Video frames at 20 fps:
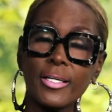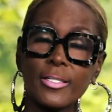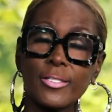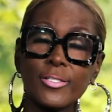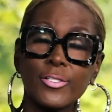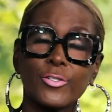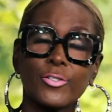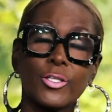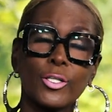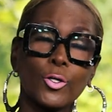
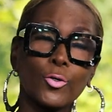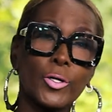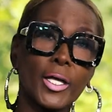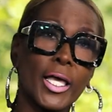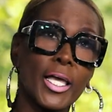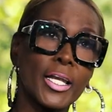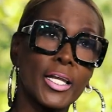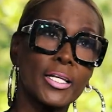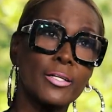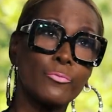is
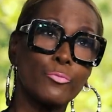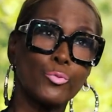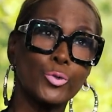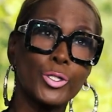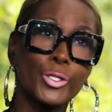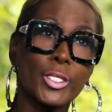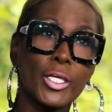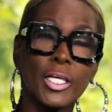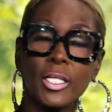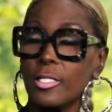located
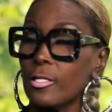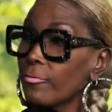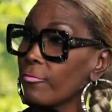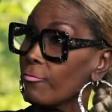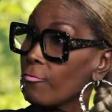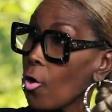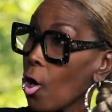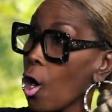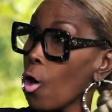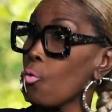within the
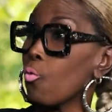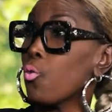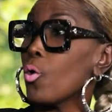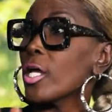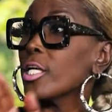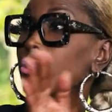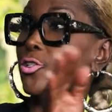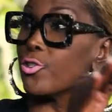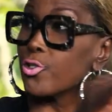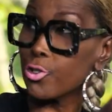far
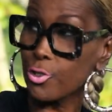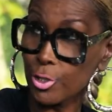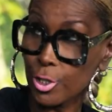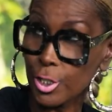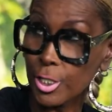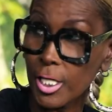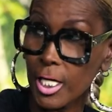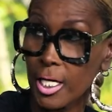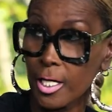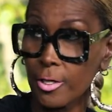
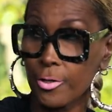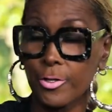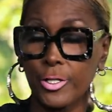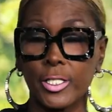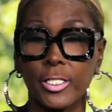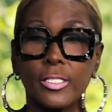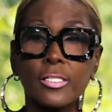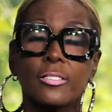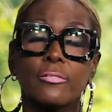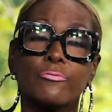western
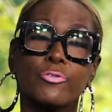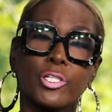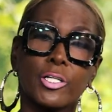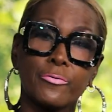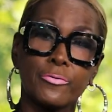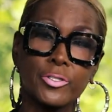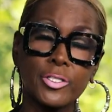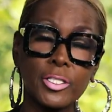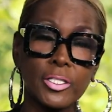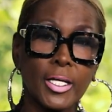area of
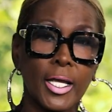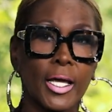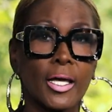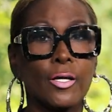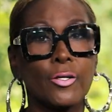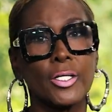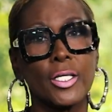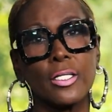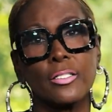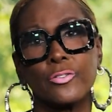Jefferson
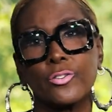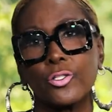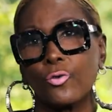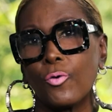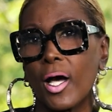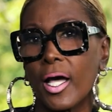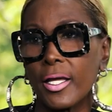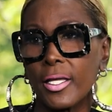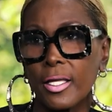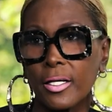County. So
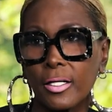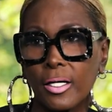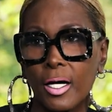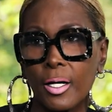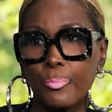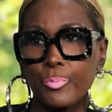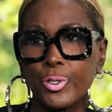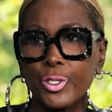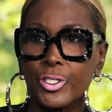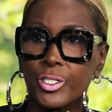I
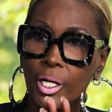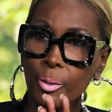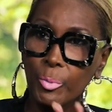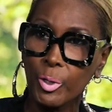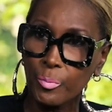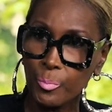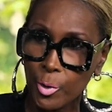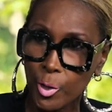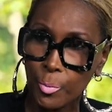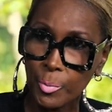encompass some
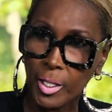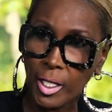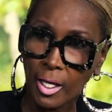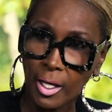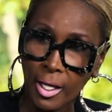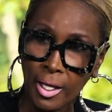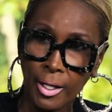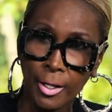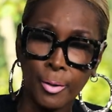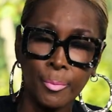of
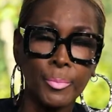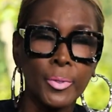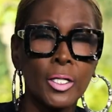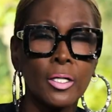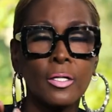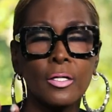Birmingham,